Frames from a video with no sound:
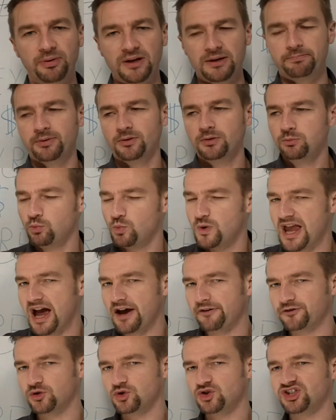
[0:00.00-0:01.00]
people, we
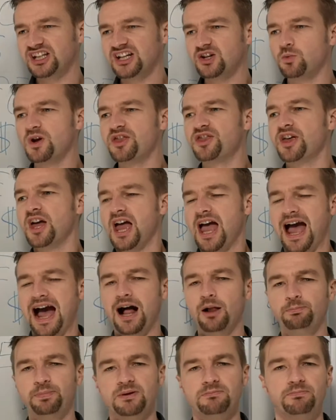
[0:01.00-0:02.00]
have to stick with
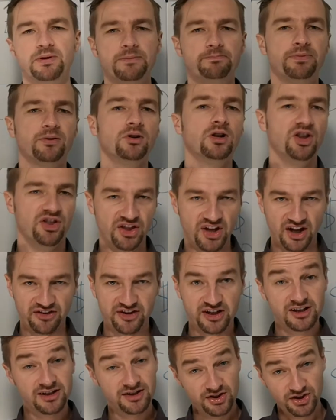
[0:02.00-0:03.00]
helping people, not
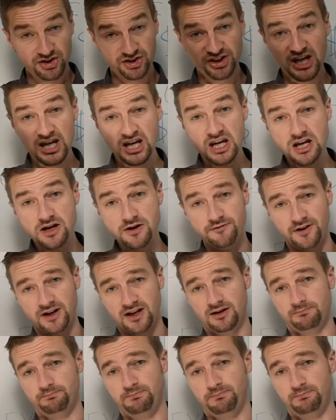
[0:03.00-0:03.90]
saving